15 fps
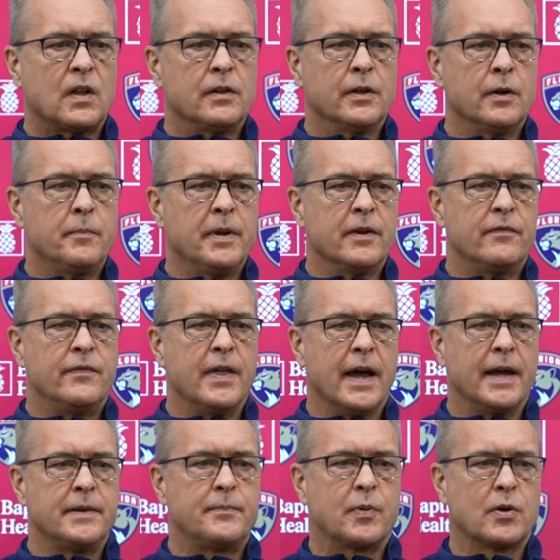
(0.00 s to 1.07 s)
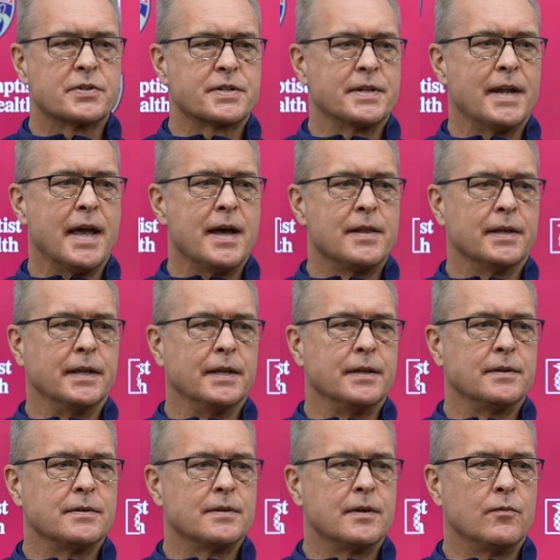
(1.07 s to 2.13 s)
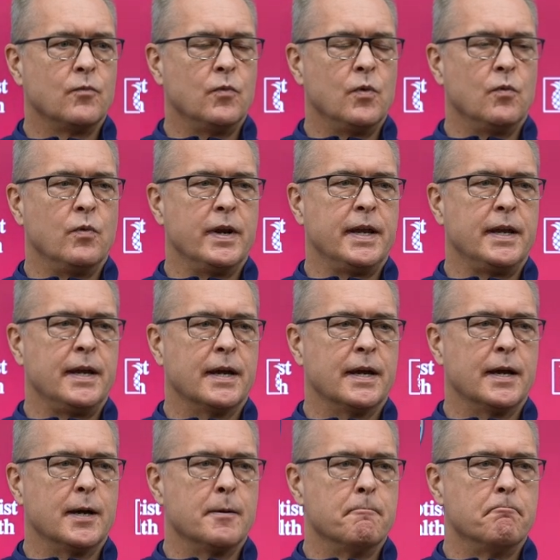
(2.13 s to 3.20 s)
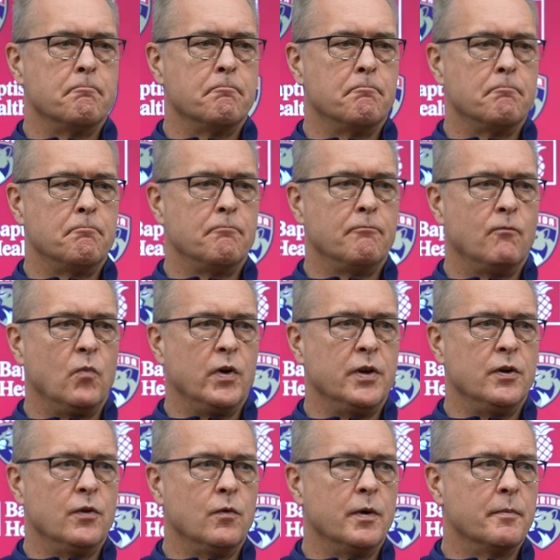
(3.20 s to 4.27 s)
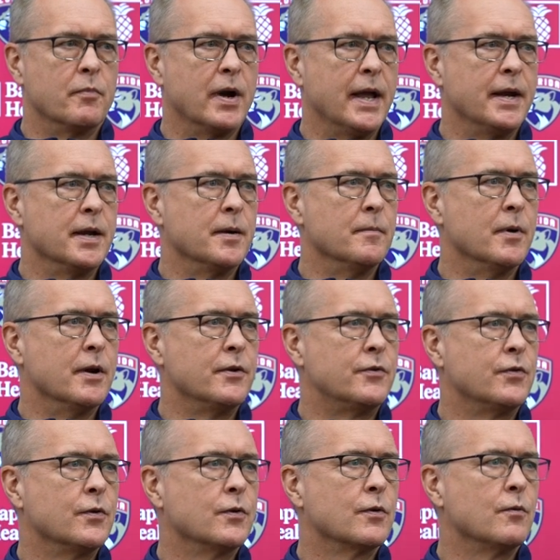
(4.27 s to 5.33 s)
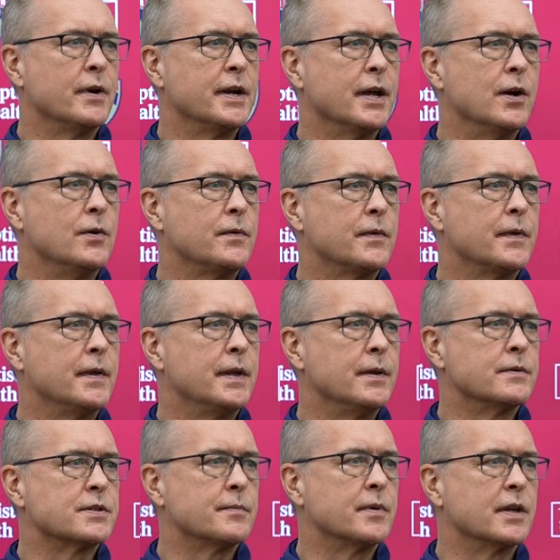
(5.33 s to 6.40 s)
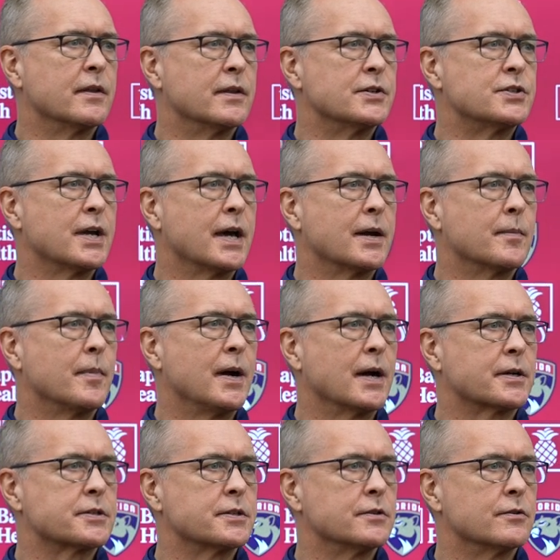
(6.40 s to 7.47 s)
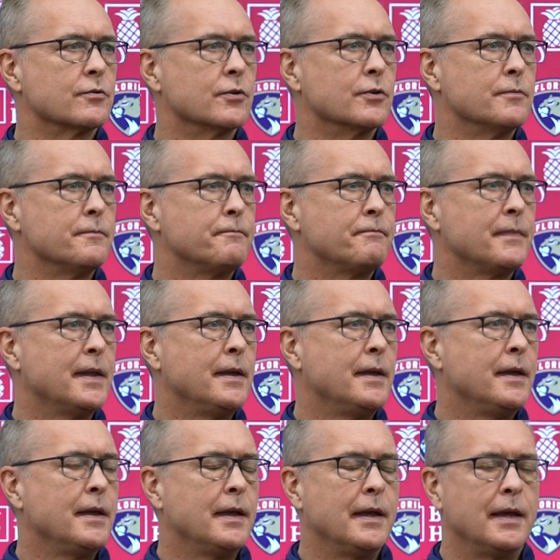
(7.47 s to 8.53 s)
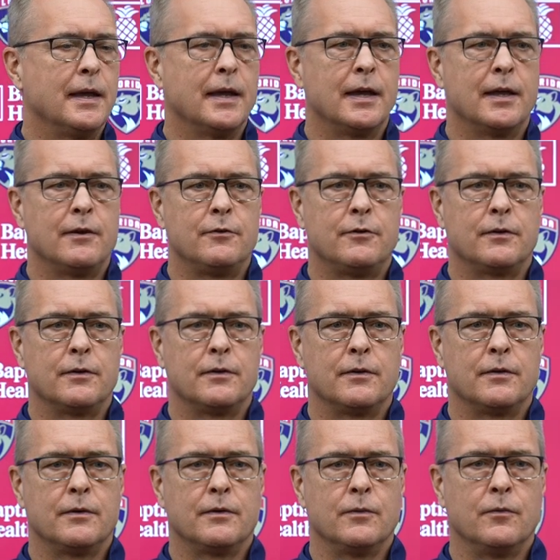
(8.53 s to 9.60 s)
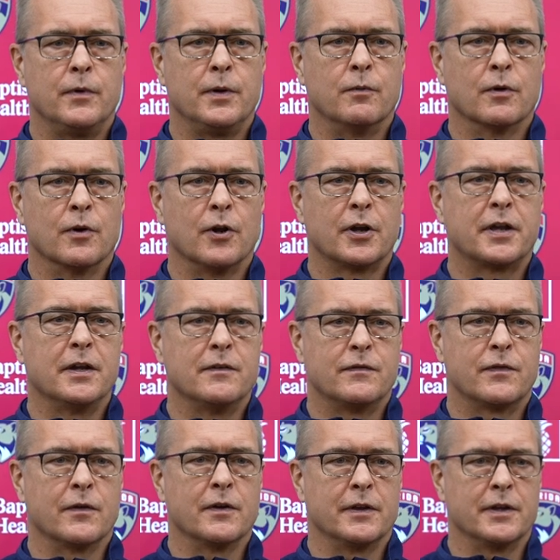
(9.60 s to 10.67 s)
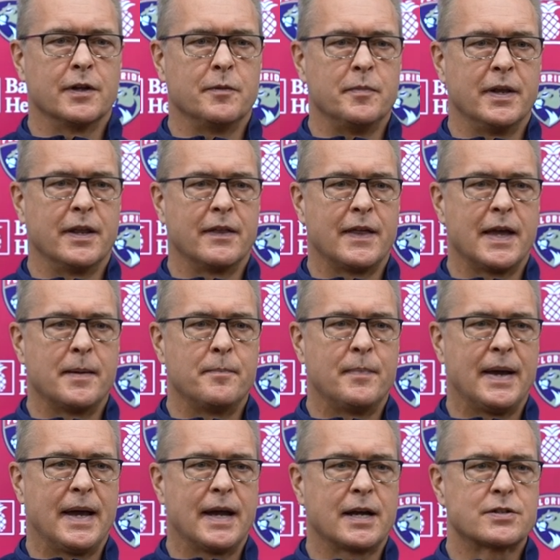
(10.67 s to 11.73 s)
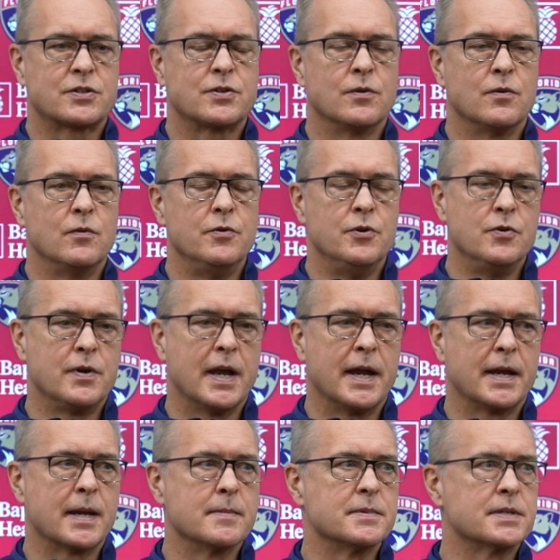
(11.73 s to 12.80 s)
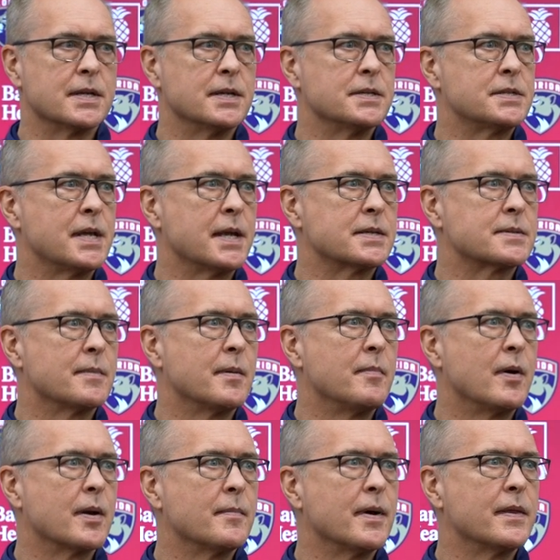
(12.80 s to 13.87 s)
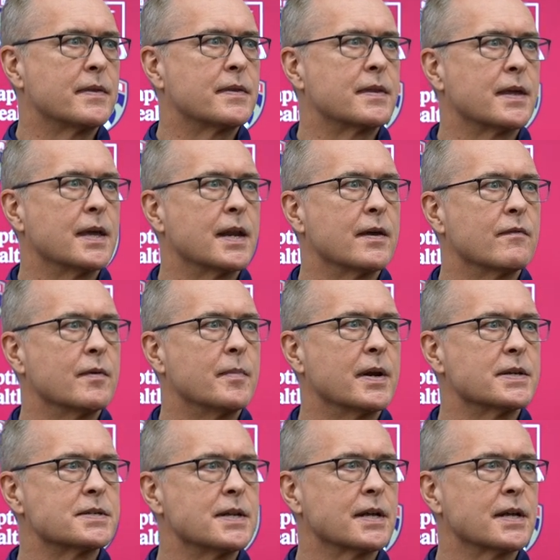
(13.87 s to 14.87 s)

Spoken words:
A little bit of that personality. We knew when Brandon Montour went out, he was a bit of the chatterbox in the room. And we were looking for a little bit of that back. So new guy comes in, takes him about a month to get everybody's